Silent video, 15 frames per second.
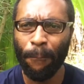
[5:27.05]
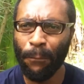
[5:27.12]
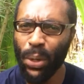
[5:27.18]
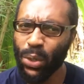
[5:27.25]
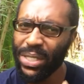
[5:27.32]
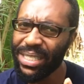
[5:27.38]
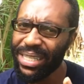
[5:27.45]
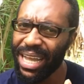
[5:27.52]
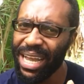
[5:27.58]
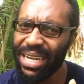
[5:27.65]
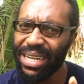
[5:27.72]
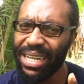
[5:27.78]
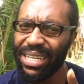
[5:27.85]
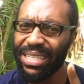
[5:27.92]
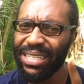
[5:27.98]
posted
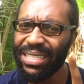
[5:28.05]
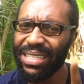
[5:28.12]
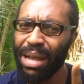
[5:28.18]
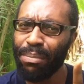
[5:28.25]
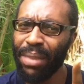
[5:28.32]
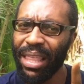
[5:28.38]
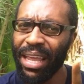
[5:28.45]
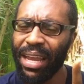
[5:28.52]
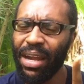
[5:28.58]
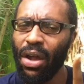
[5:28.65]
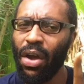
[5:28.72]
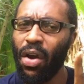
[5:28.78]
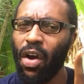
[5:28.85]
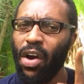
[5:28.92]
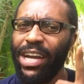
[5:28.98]
something
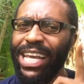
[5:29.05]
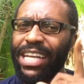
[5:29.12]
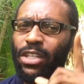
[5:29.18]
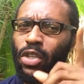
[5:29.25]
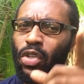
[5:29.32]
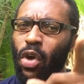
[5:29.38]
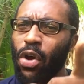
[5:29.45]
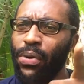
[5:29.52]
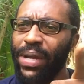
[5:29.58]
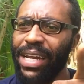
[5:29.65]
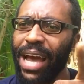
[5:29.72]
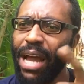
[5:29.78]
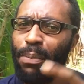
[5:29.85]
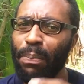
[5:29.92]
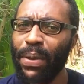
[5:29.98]
on his story
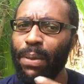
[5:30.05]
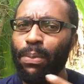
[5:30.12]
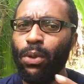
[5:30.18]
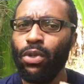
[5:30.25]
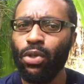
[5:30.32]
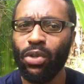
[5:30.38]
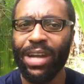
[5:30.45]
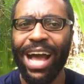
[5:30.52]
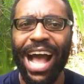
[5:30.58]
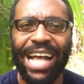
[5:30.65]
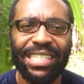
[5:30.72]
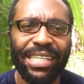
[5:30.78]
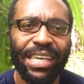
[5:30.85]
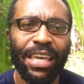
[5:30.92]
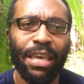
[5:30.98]
that people should
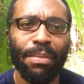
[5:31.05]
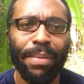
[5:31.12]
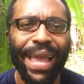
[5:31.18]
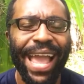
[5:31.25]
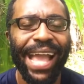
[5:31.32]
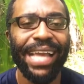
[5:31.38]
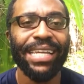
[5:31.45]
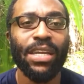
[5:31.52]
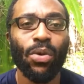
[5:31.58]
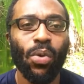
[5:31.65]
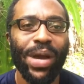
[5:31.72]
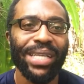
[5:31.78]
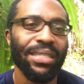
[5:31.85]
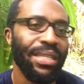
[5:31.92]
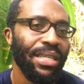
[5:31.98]
ask him any
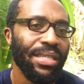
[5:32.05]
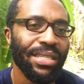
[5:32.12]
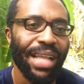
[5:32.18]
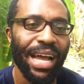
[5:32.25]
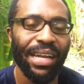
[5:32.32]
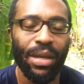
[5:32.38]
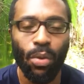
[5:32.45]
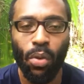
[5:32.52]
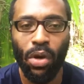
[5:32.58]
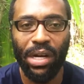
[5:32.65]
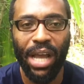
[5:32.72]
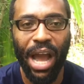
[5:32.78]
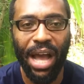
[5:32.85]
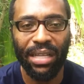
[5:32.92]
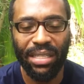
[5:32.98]
questions that they want
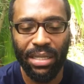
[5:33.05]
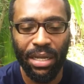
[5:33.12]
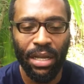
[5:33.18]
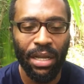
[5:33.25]
to ask.